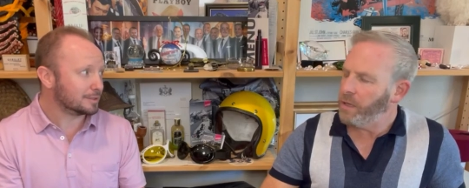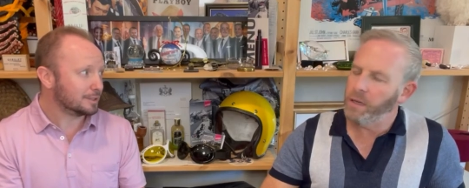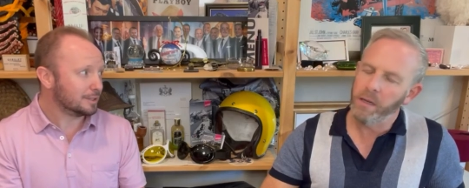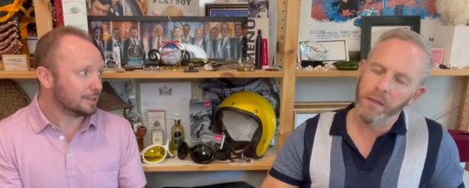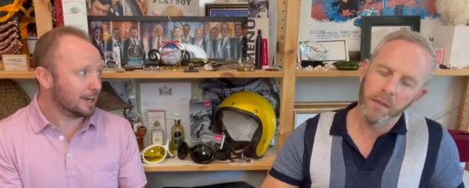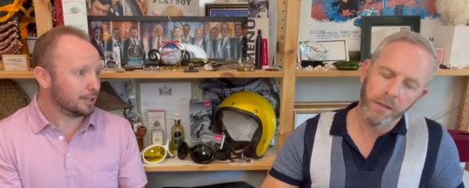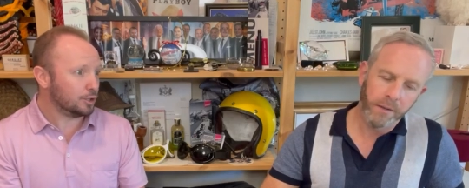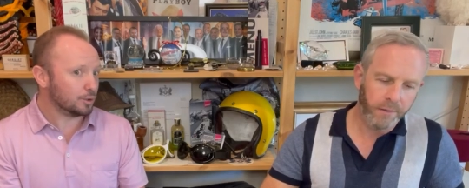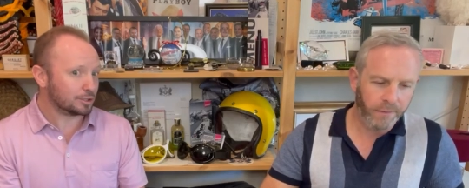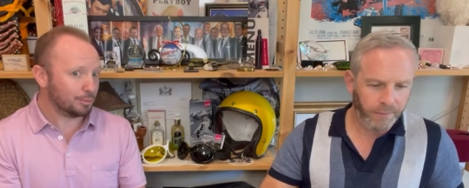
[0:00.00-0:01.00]
Speaker 1: Oh. And
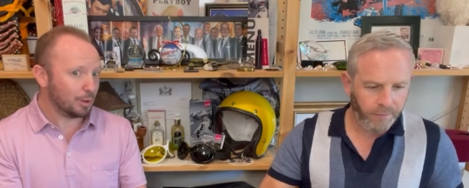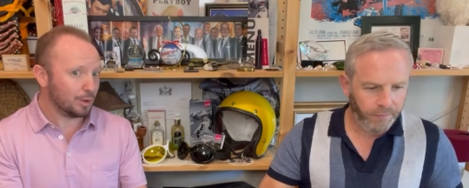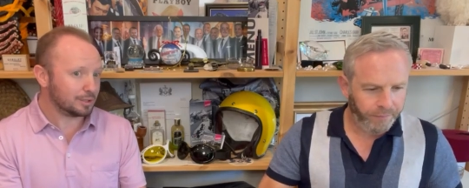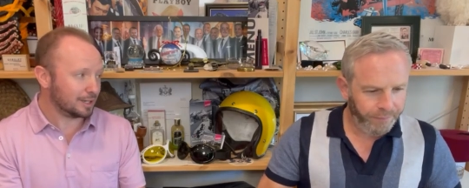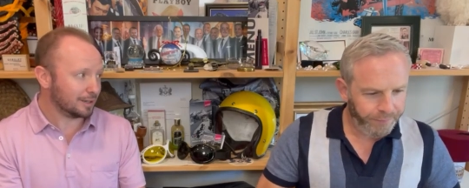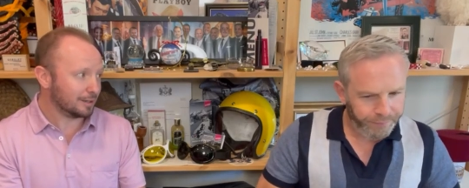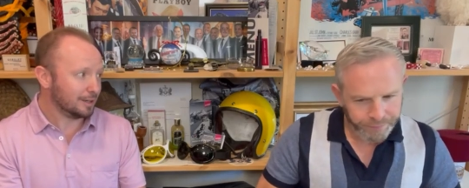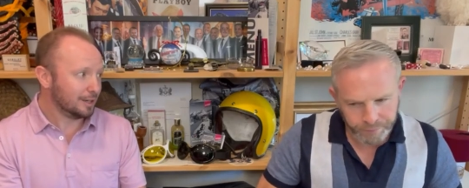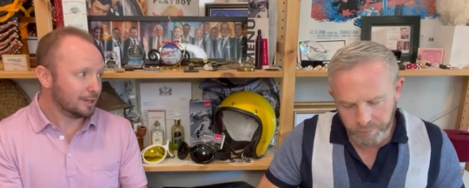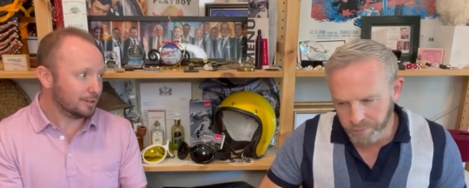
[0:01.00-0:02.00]
you're supporting
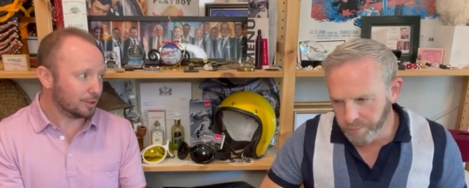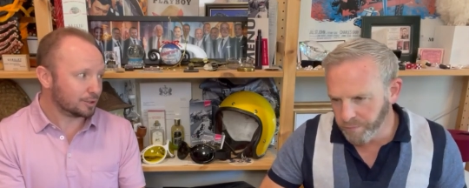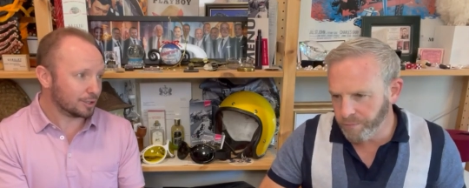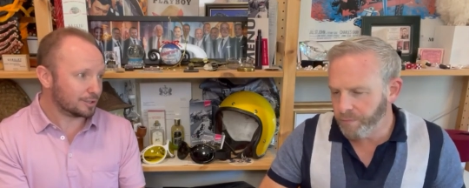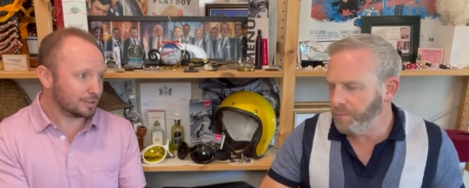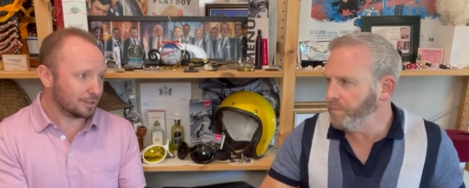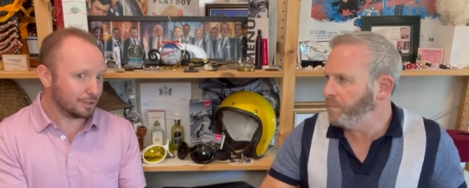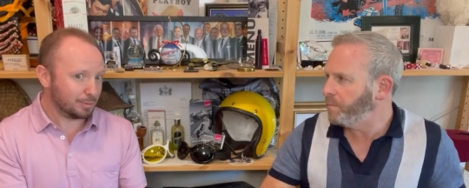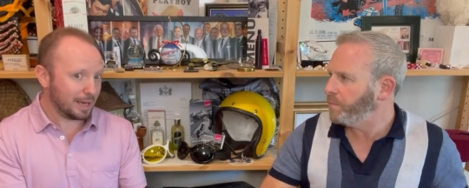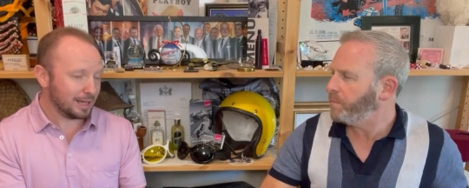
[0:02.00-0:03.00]
not just
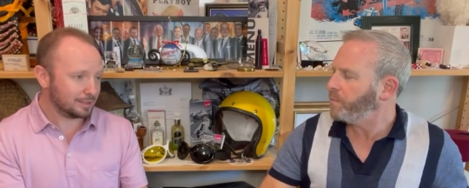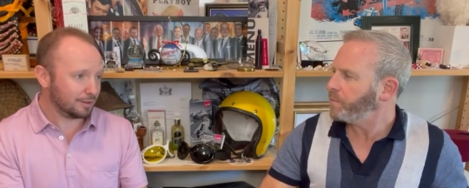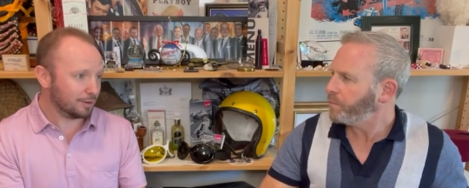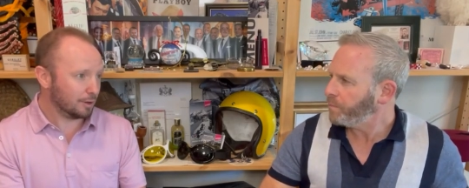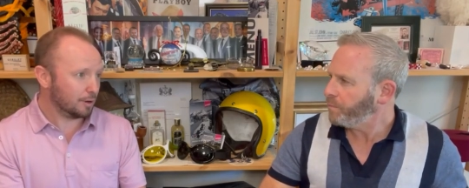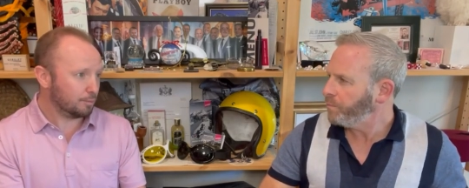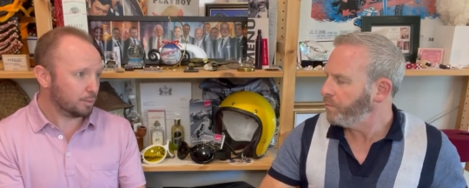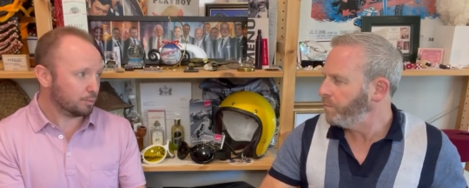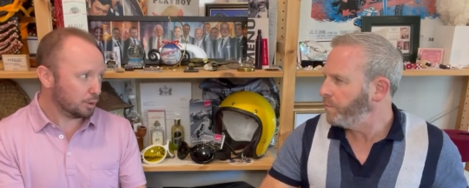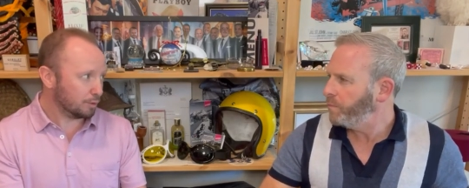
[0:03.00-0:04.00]
the past of a
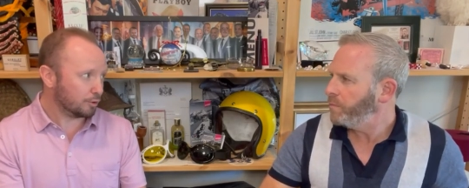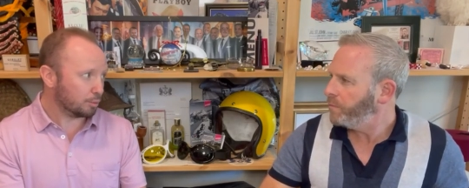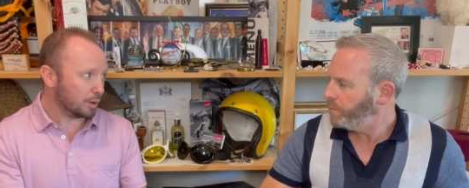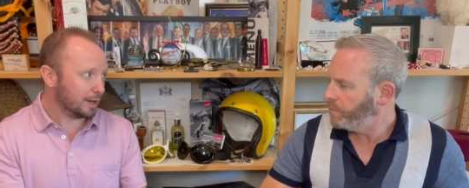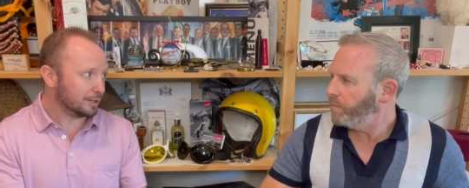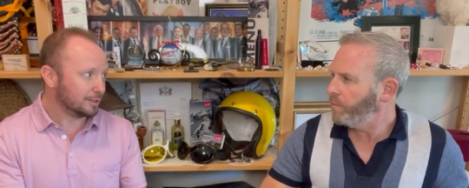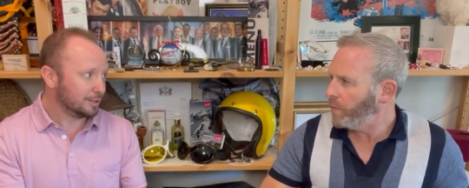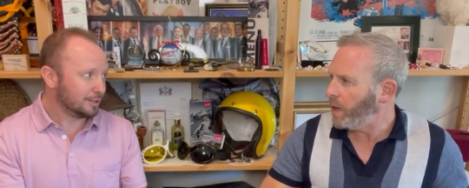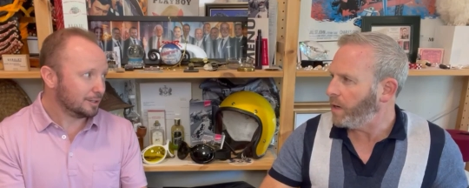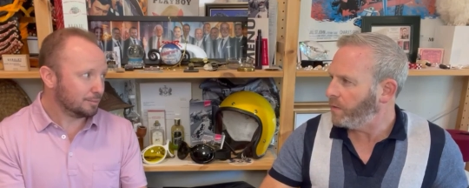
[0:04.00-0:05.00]
beautiful brand,
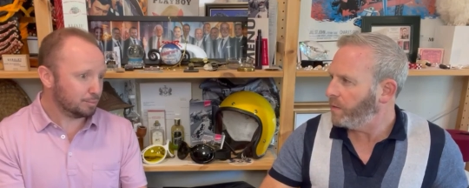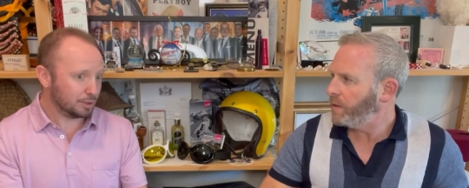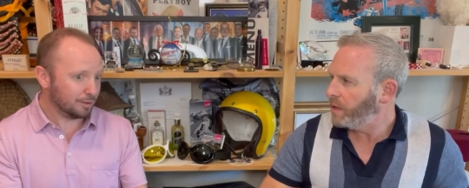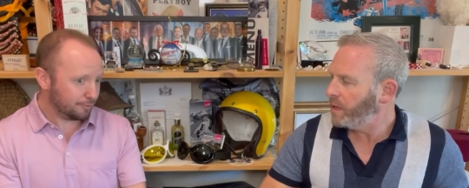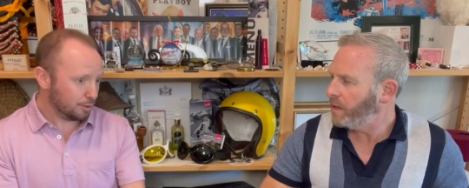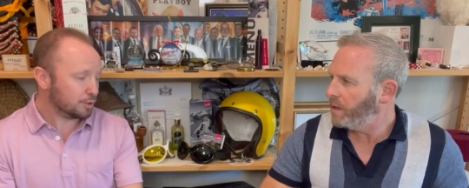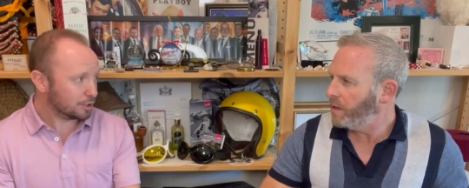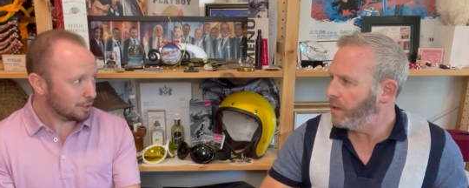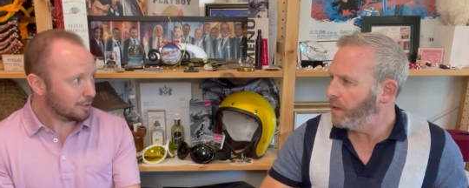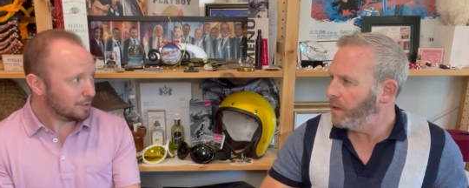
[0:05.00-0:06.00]
Speaker 2: yeah,
Speaker 1: but the
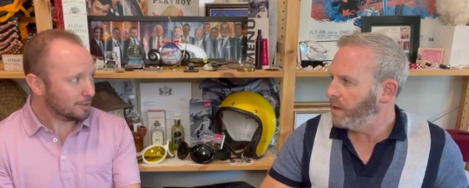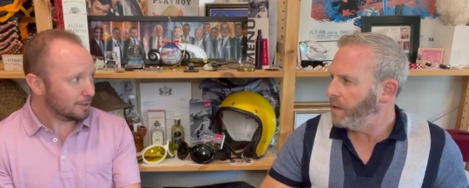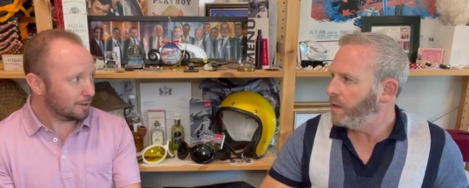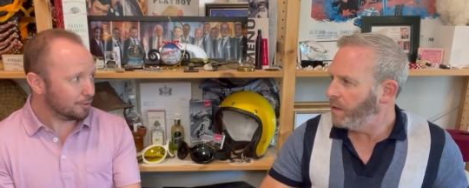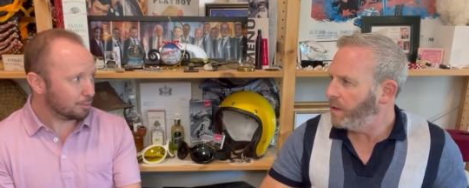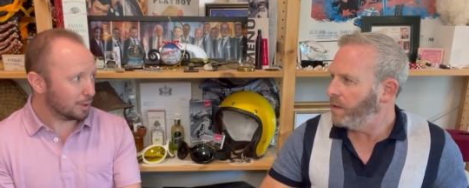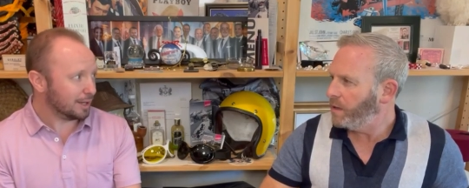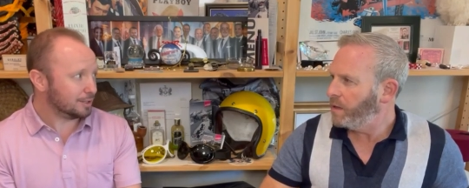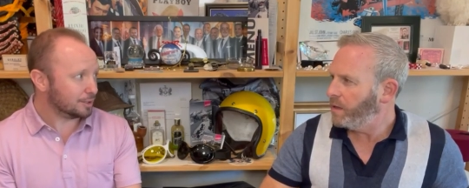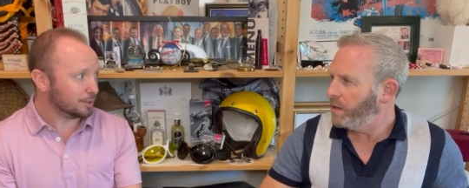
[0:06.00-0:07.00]
future of the
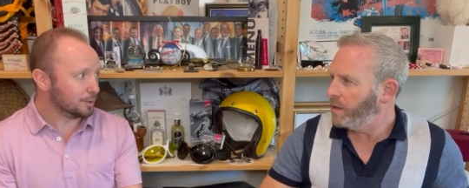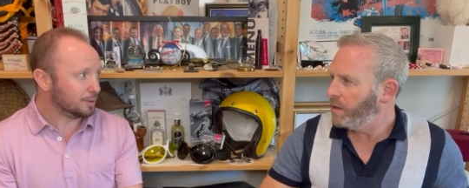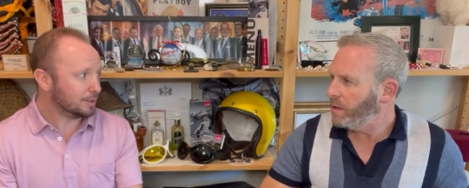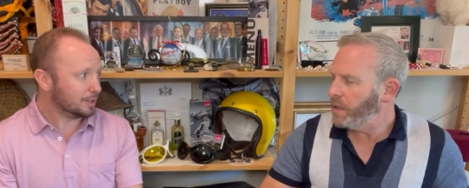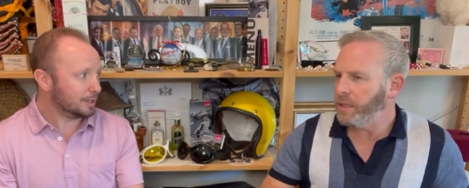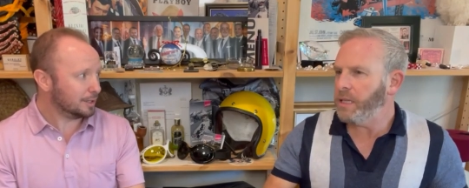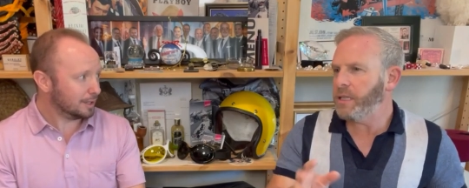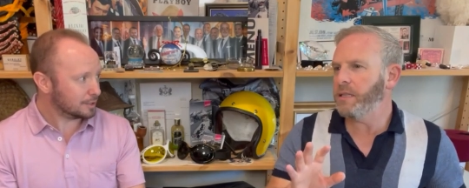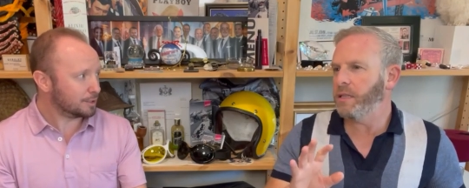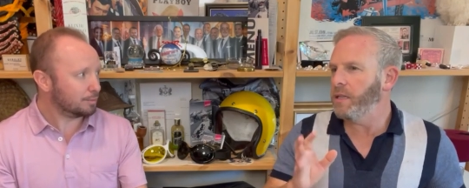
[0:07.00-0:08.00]
brand too.
Speaker 2: This
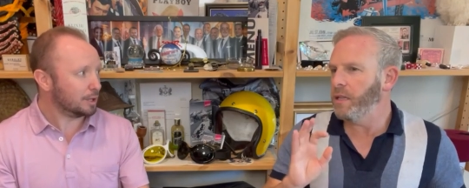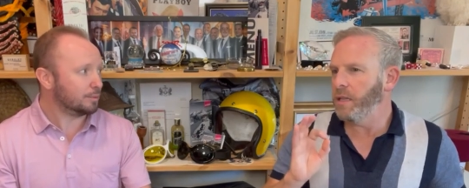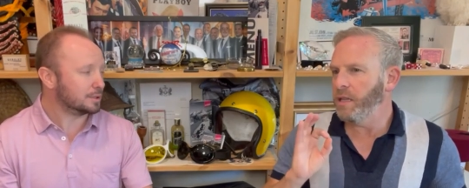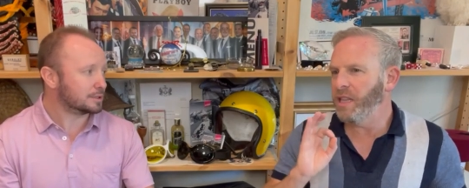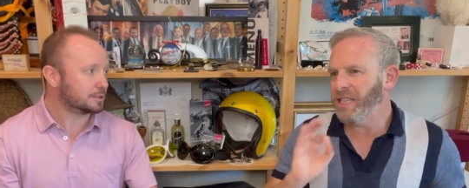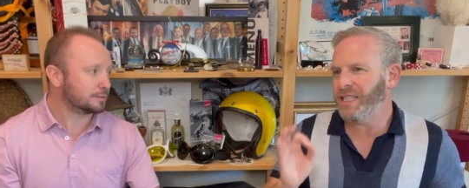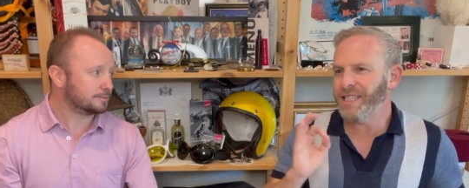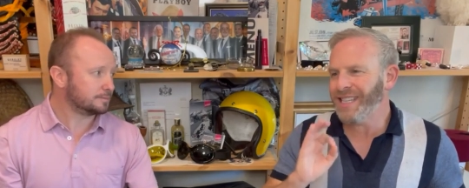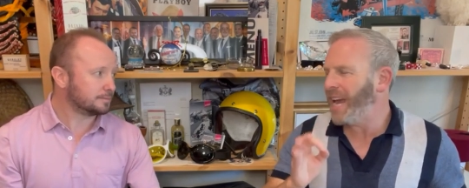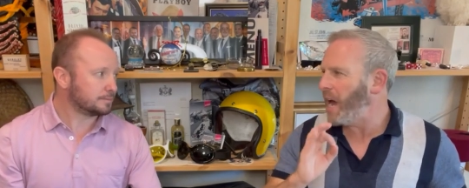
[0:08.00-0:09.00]
is the purpose. This
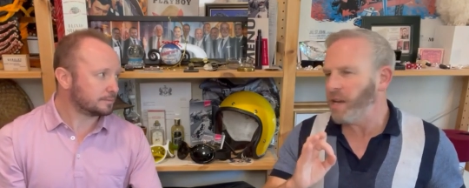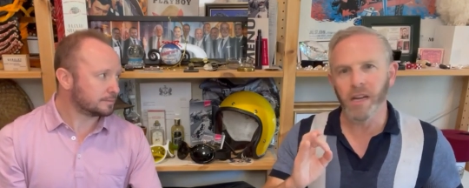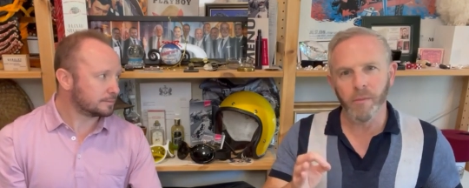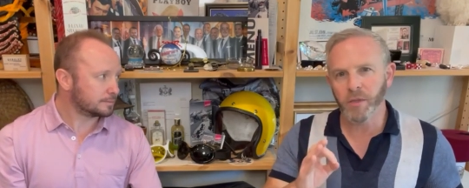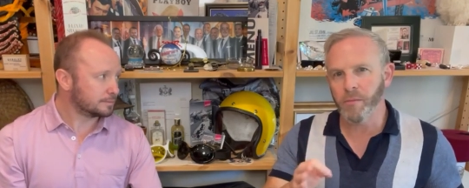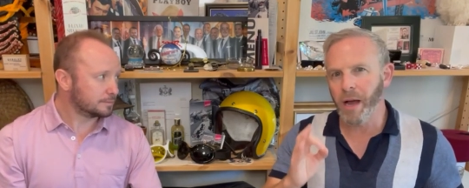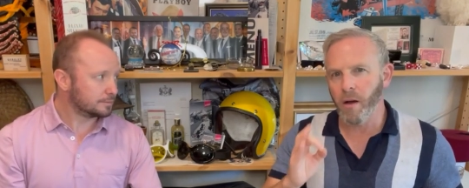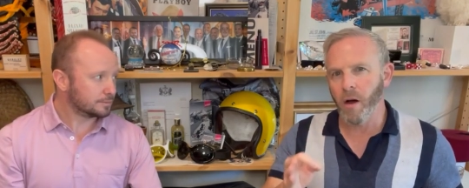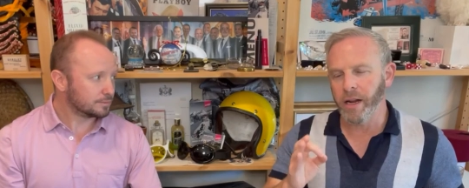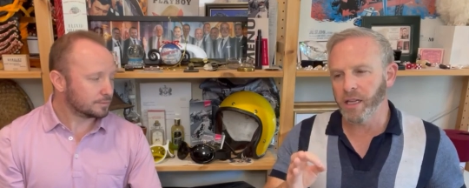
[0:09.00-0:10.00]
is catnip to my
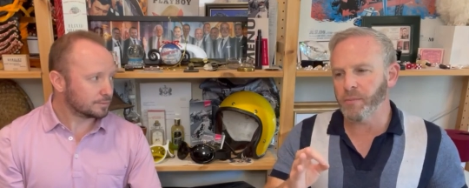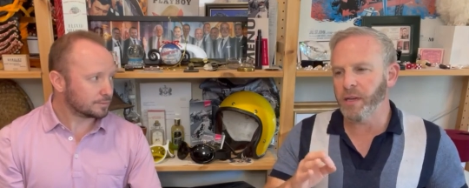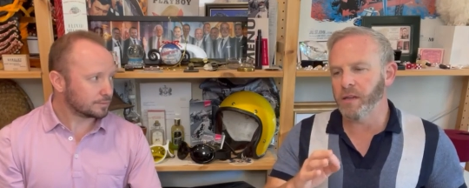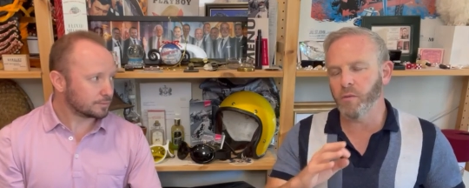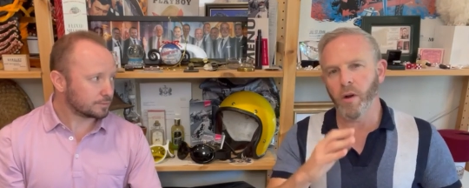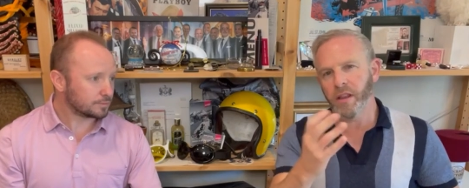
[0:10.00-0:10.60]
audience, because one of